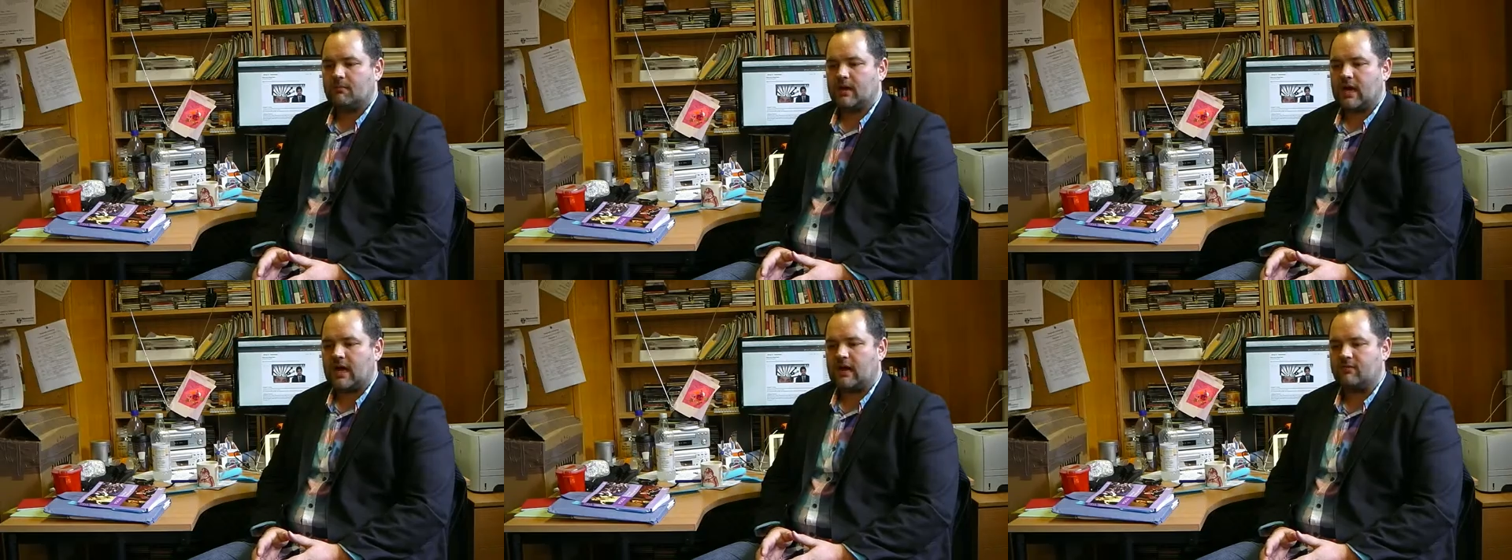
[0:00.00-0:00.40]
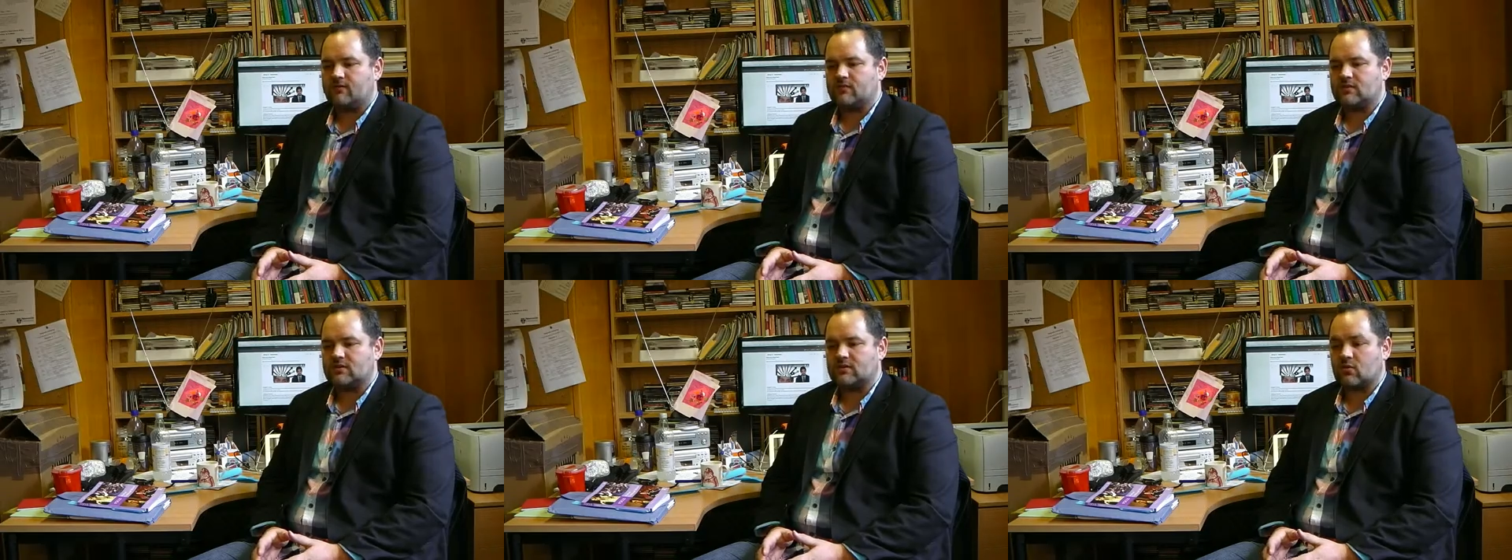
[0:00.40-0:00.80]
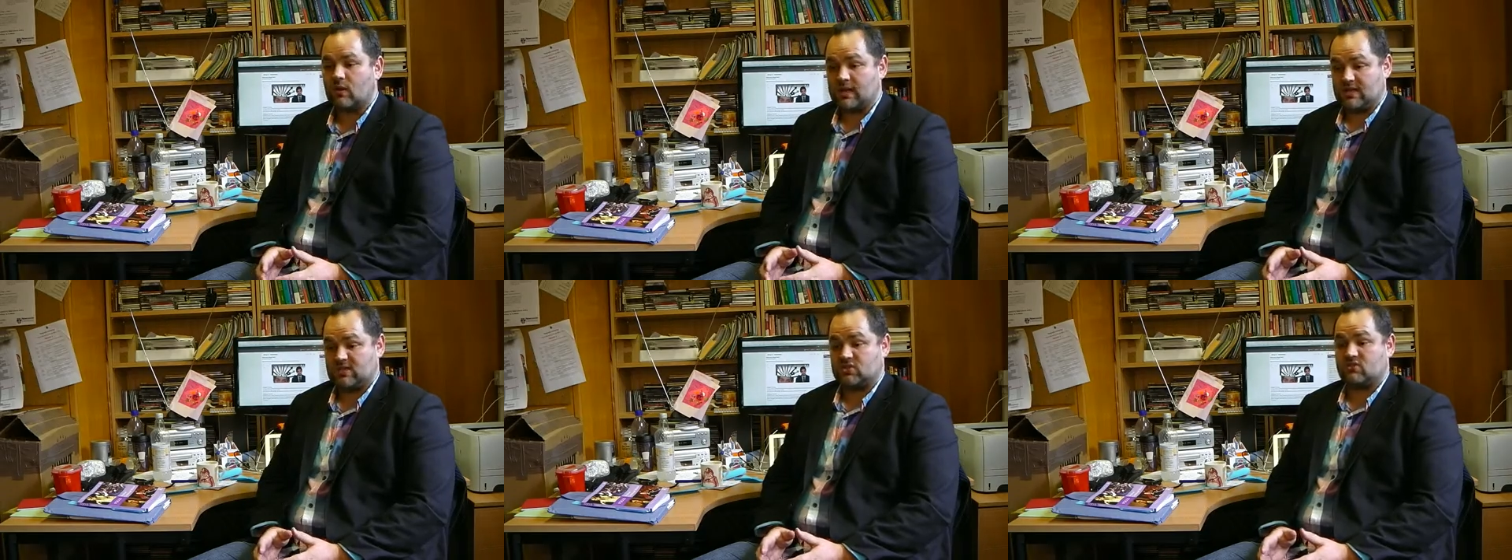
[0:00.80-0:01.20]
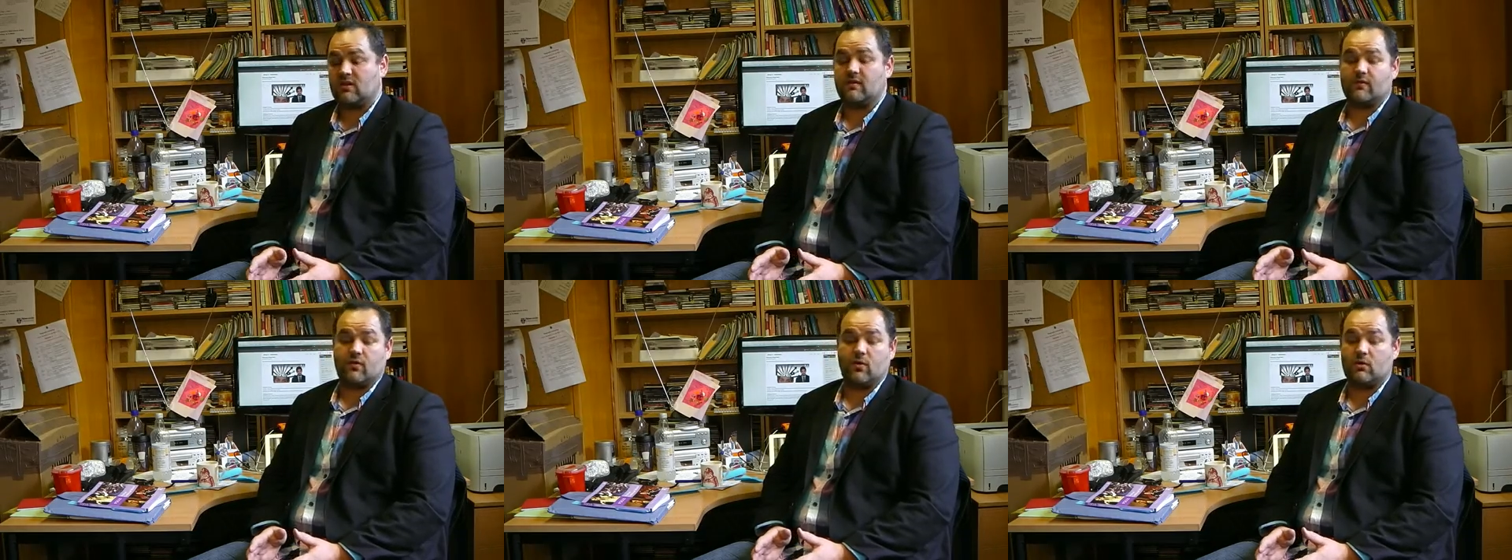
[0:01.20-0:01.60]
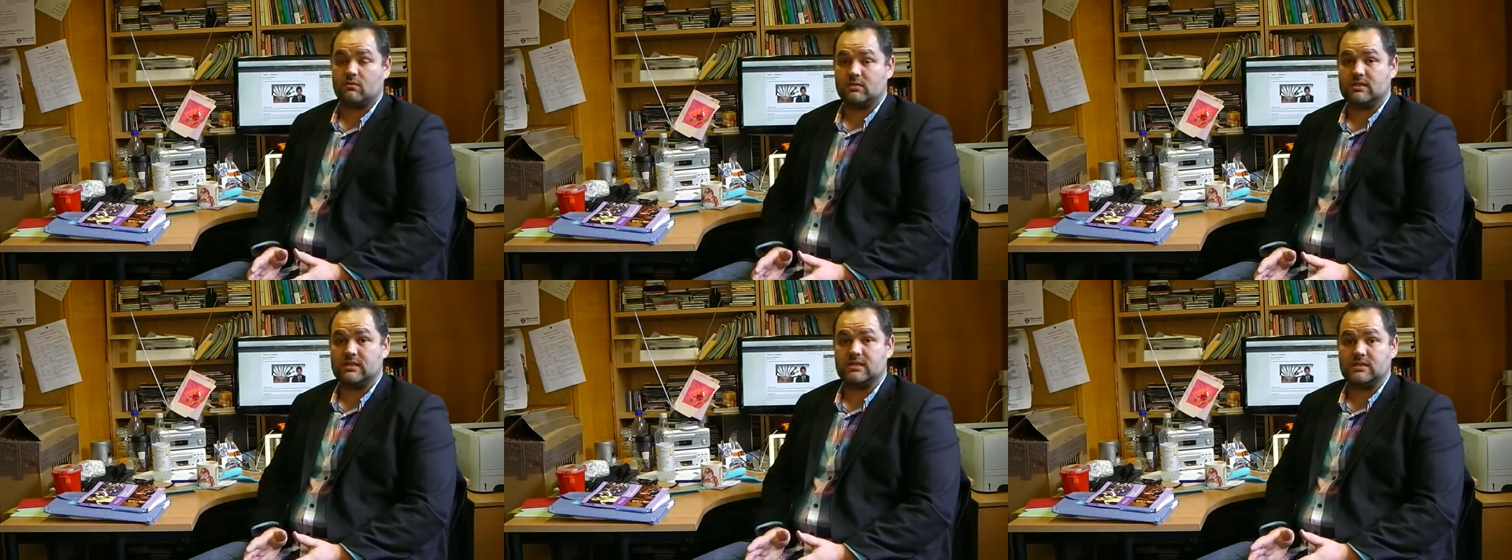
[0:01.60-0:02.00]
have quite
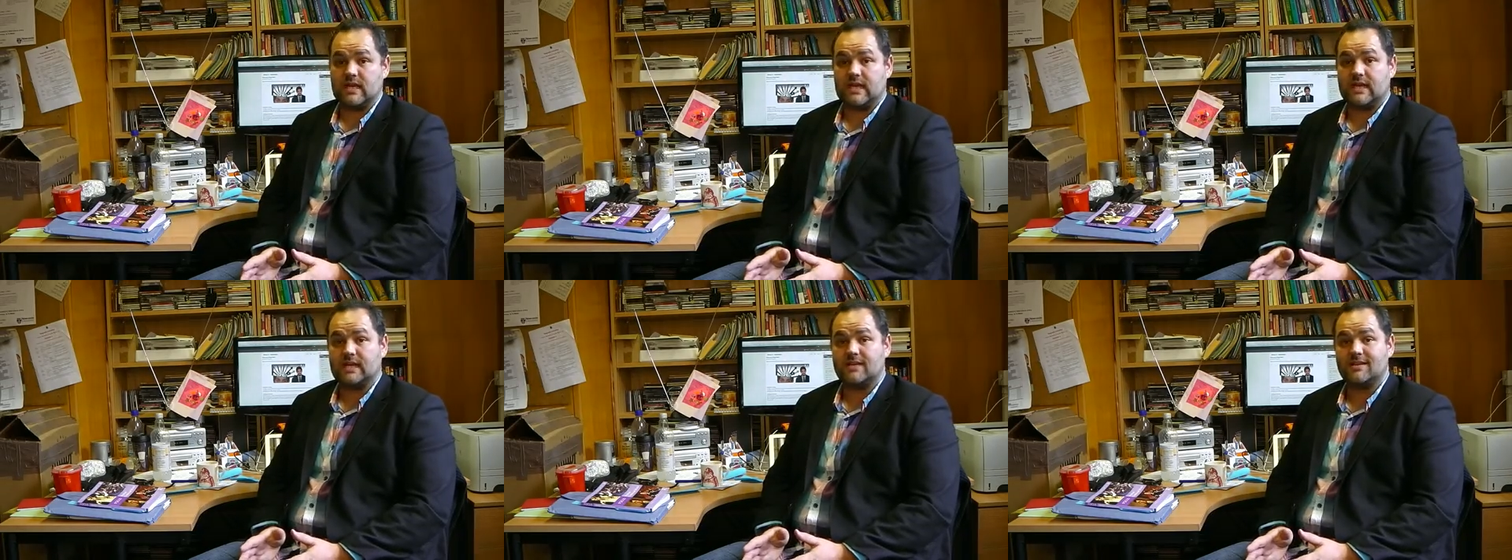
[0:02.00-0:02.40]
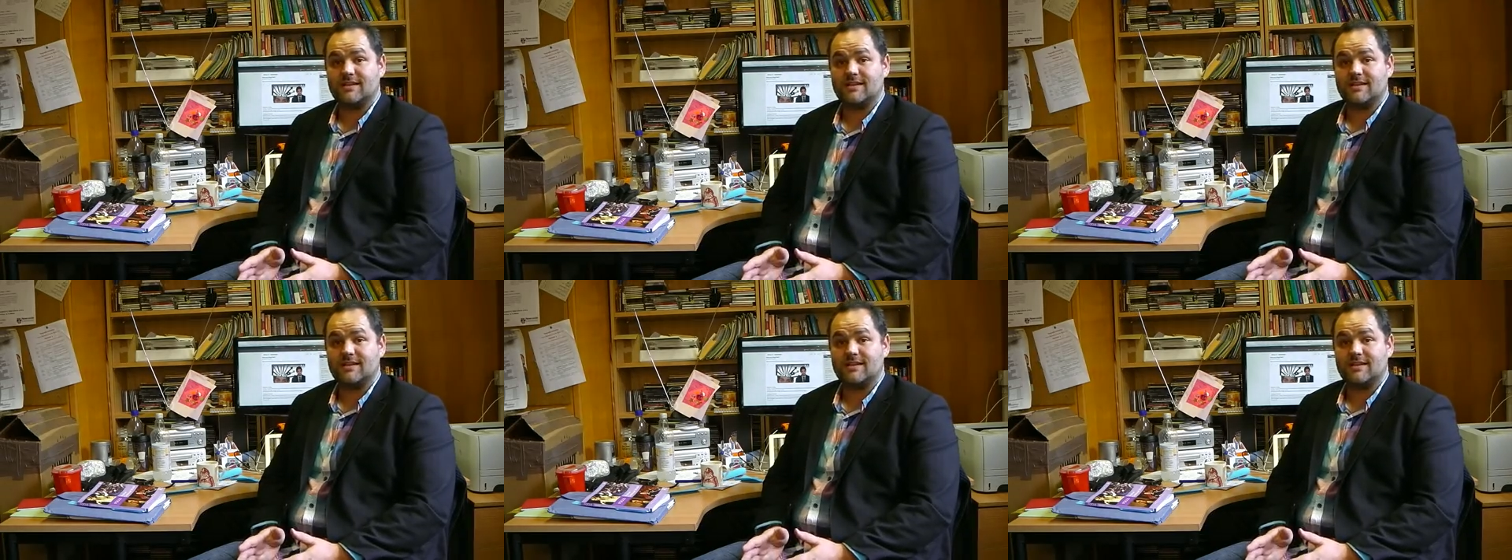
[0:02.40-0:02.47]
straightforwardly taken